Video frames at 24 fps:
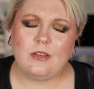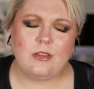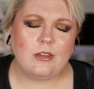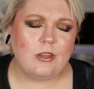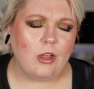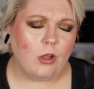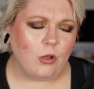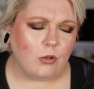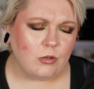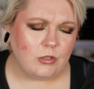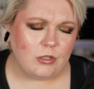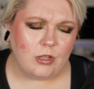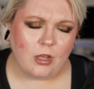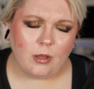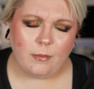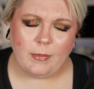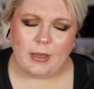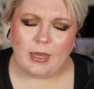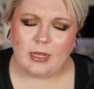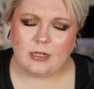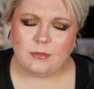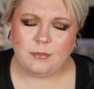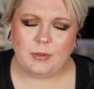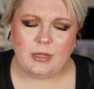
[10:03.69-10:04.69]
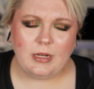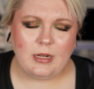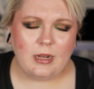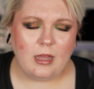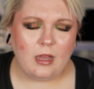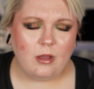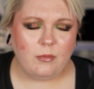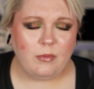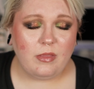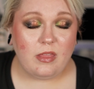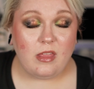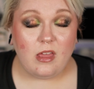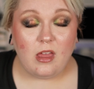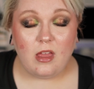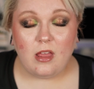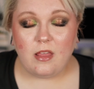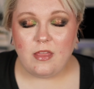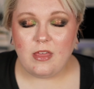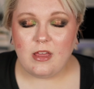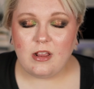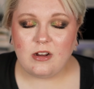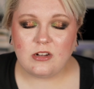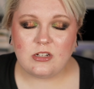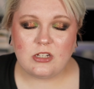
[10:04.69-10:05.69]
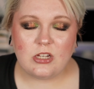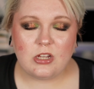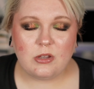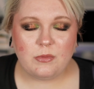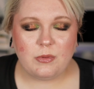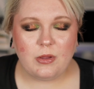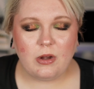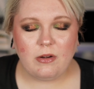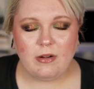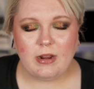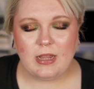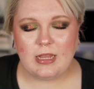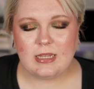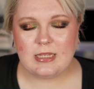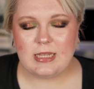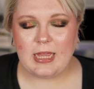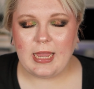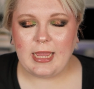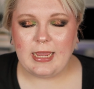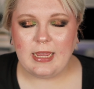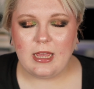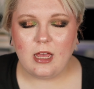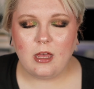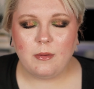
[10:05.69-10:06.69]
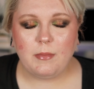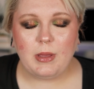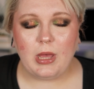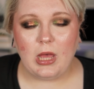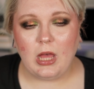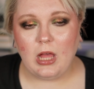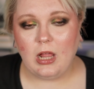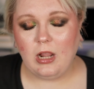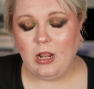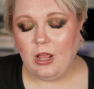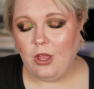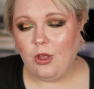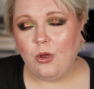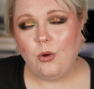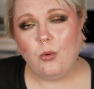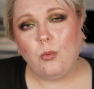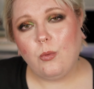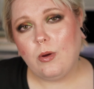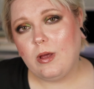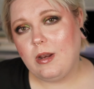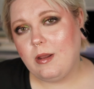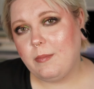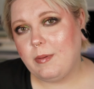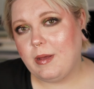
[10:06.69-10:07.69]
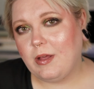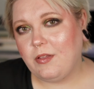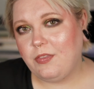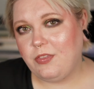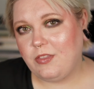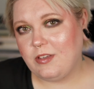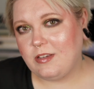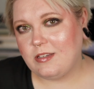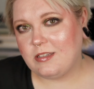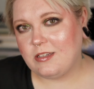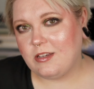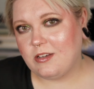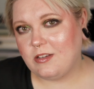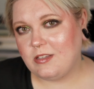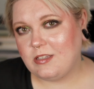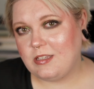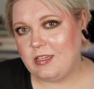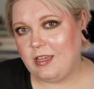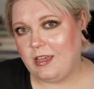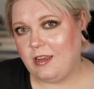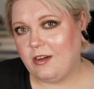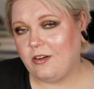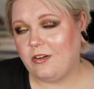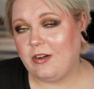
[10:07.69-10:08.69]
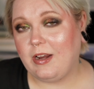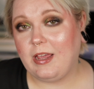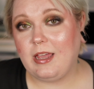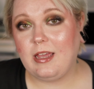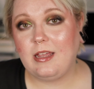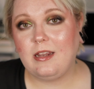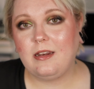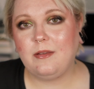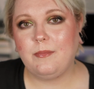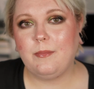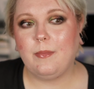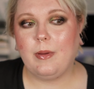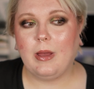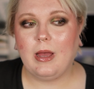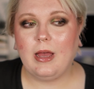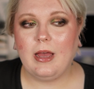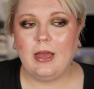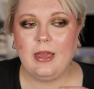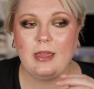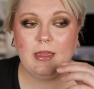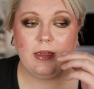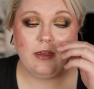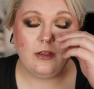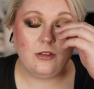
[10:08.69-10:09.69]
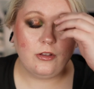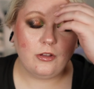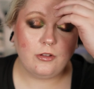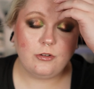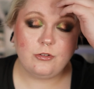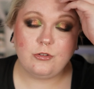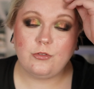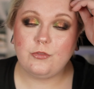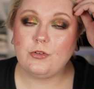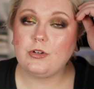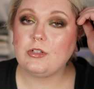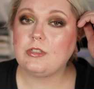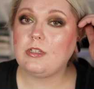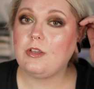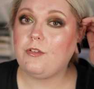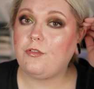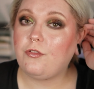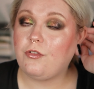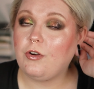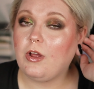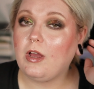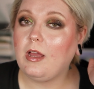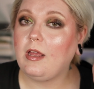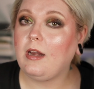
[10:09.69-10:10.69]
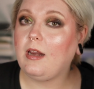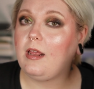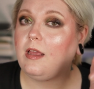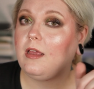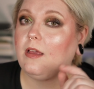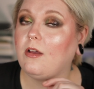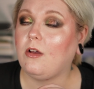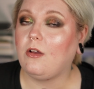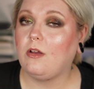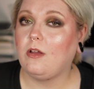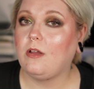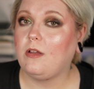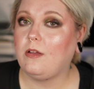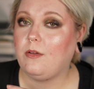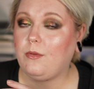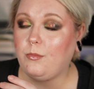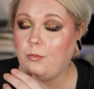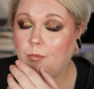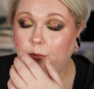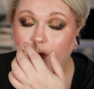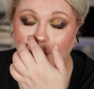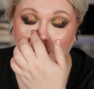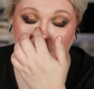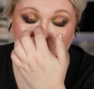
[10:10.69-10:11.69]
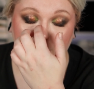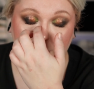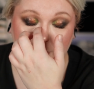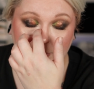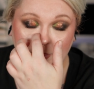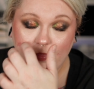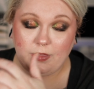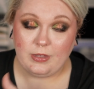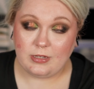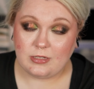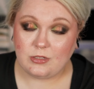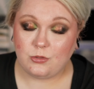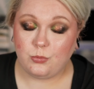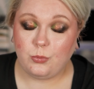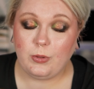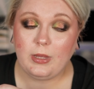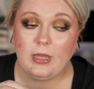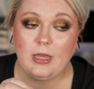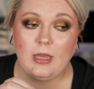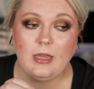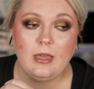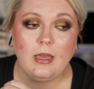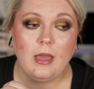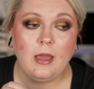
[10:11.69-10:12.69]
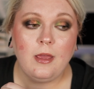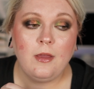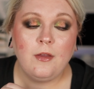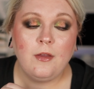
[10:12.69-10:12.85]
Don't come at me now with they're super recyclable. What about this concealer? In my Controversy Friday this week,